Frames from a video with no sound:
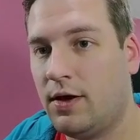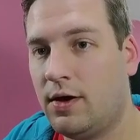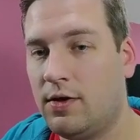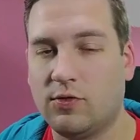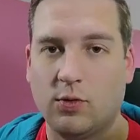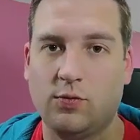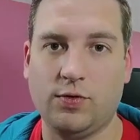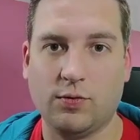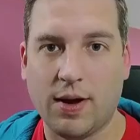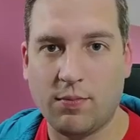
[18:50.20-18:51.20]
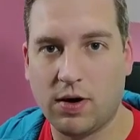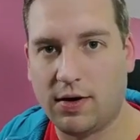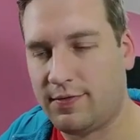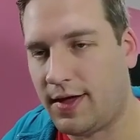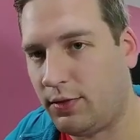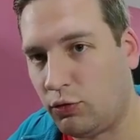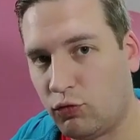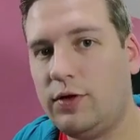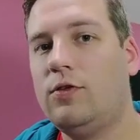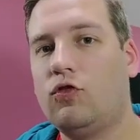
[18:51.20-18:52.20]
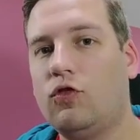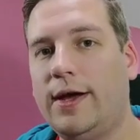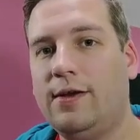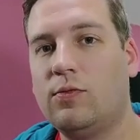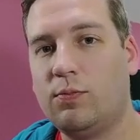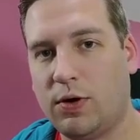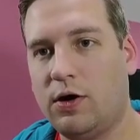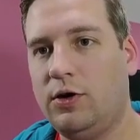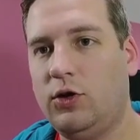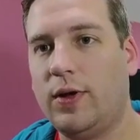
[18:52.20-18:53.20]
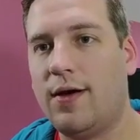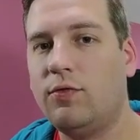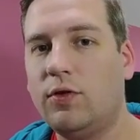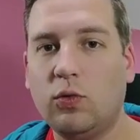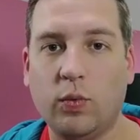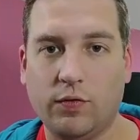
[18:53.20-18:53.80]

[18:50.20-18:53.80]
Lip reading: So if you remember, I said 3 strings per new level.